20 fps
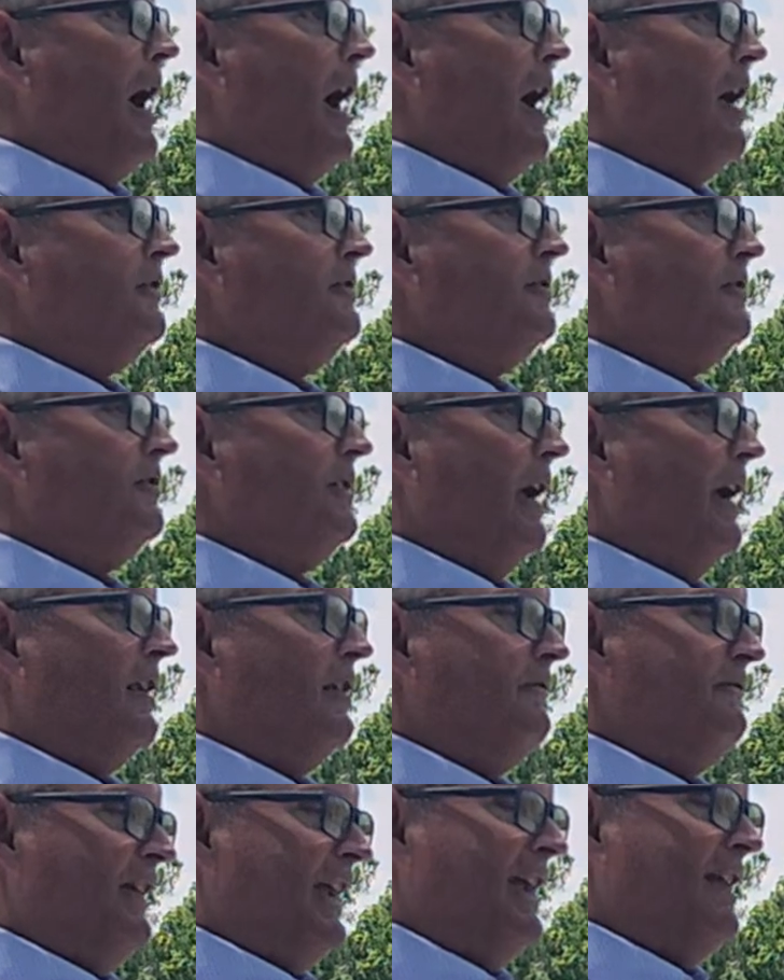an
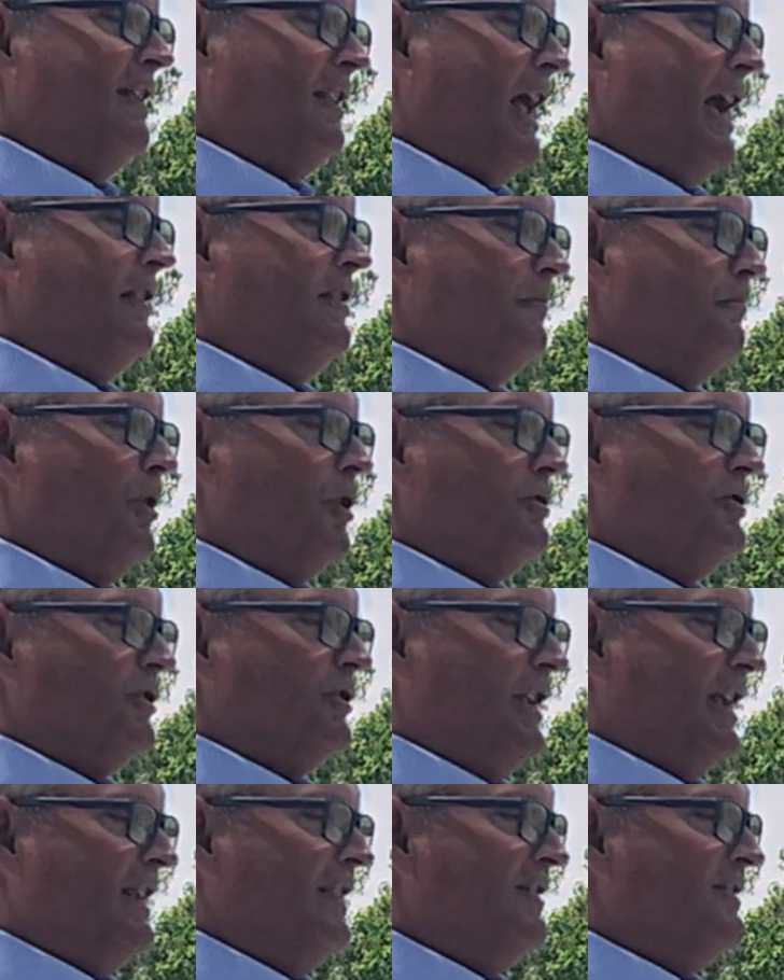event like the Mercer
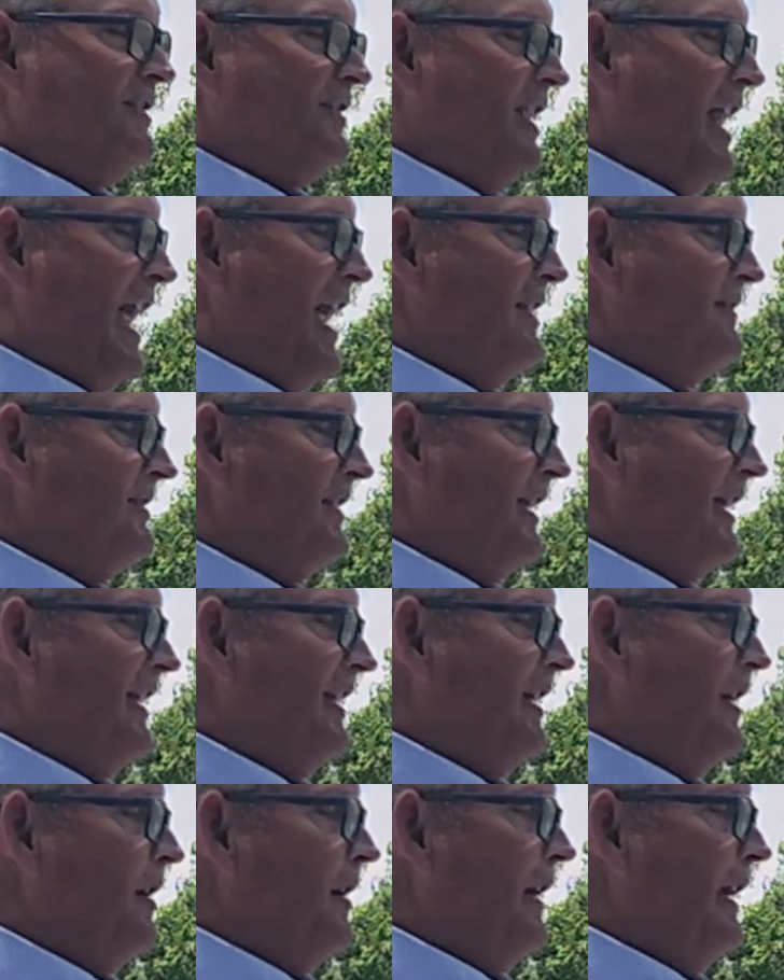Tennis Classic
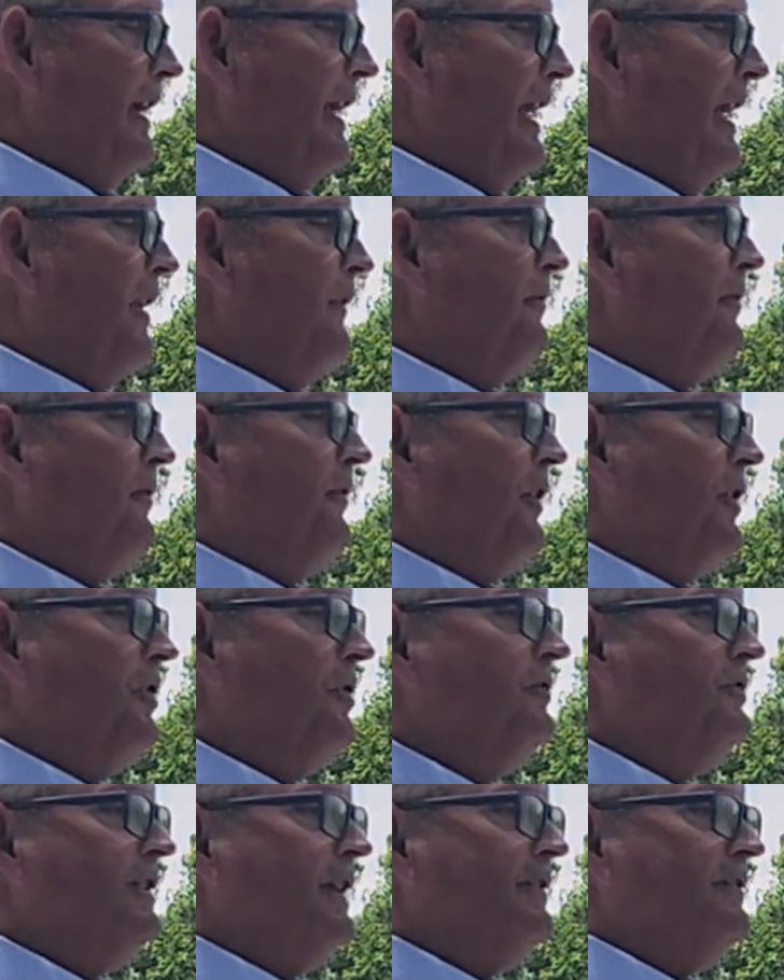
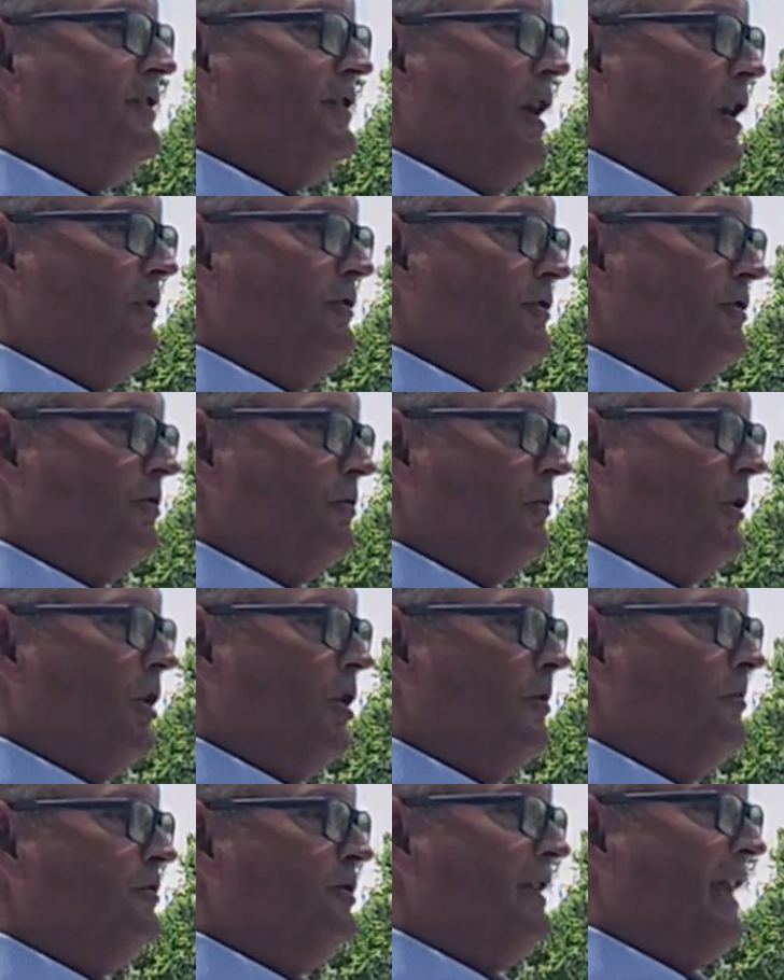enthuses those
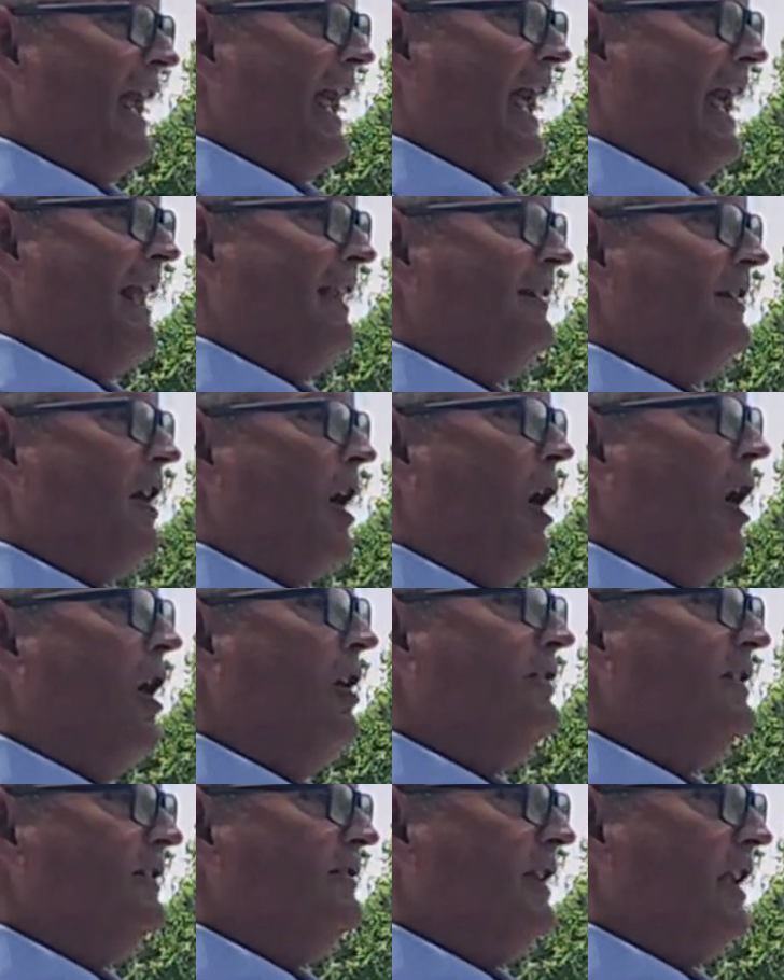groups and
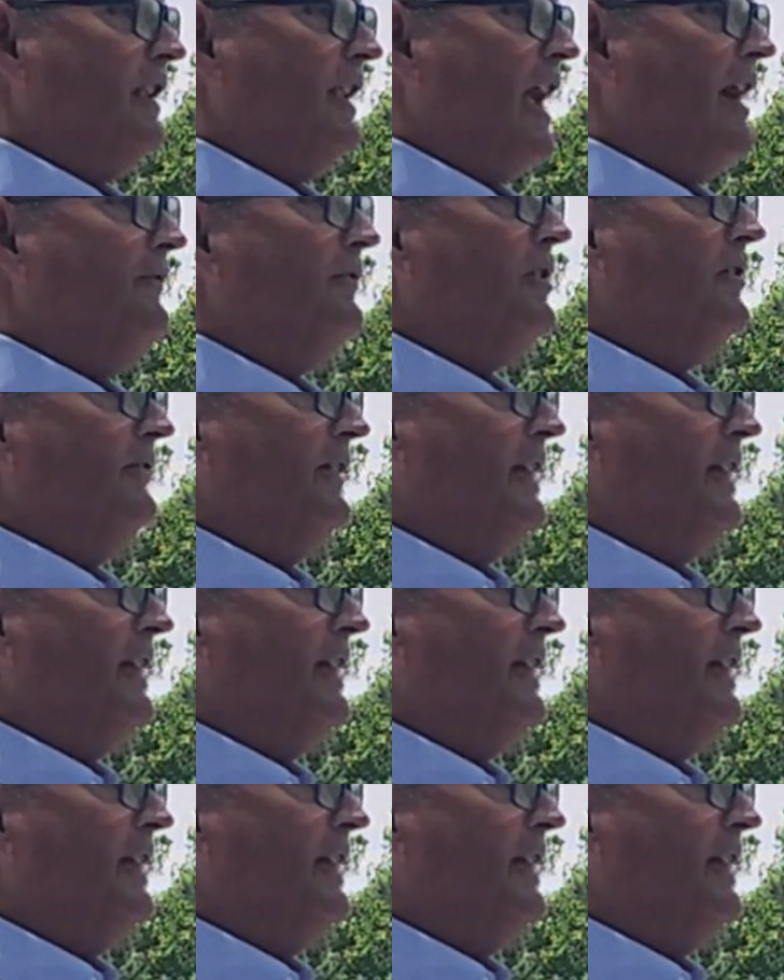causes a level